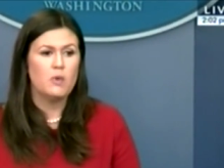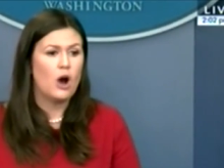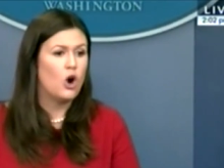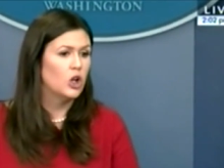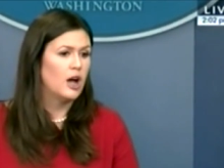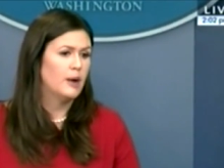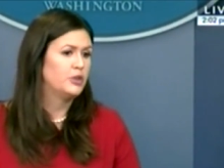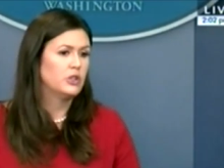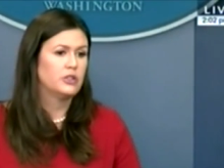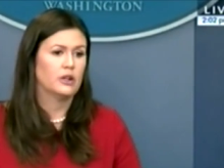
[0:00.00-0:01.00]
all
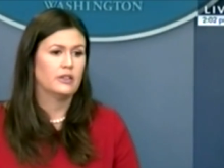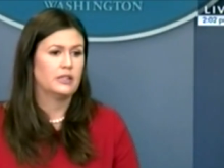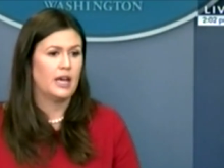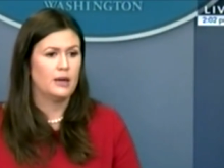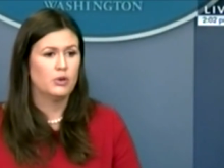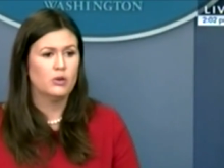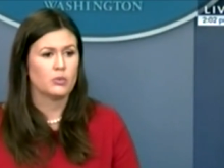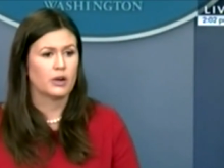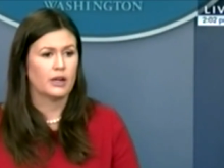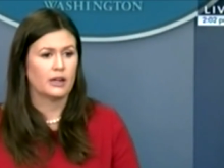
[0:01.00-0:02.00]
options are on the table,
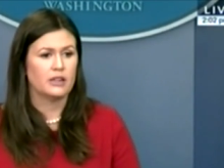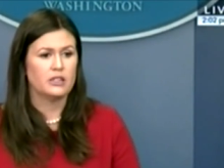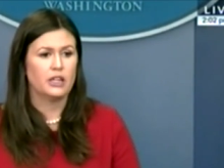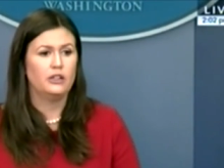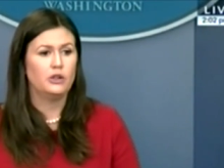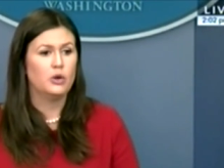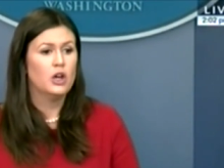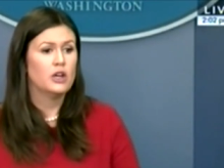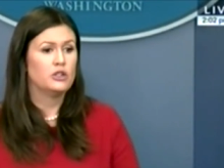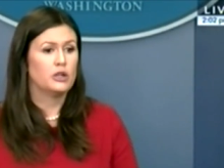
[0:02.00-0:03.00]
and we're going to continue
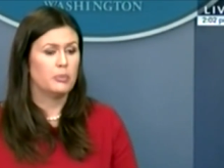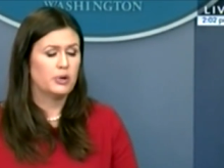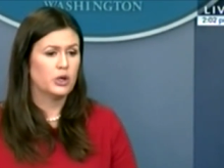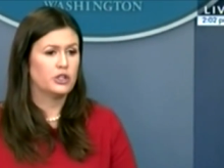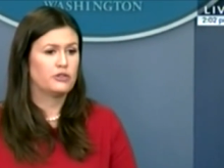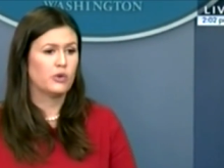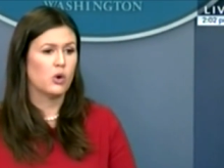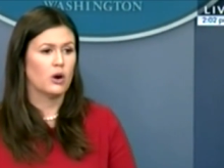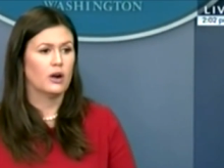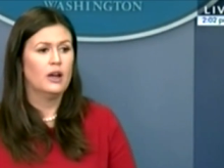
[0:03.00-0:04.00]
to push
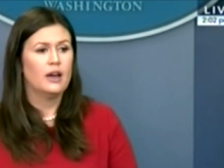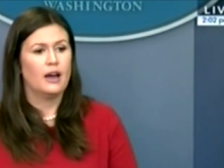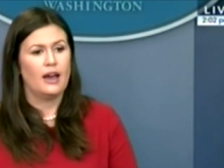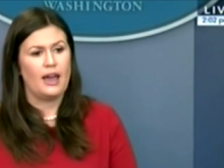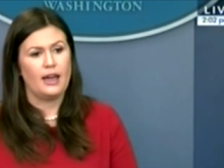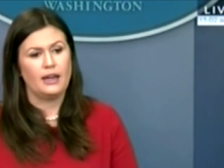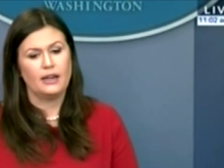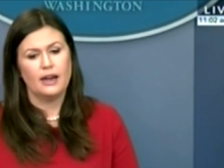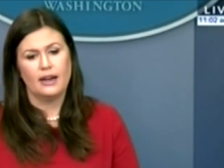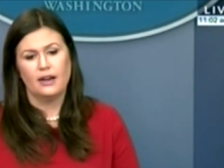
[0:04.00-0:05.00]
for a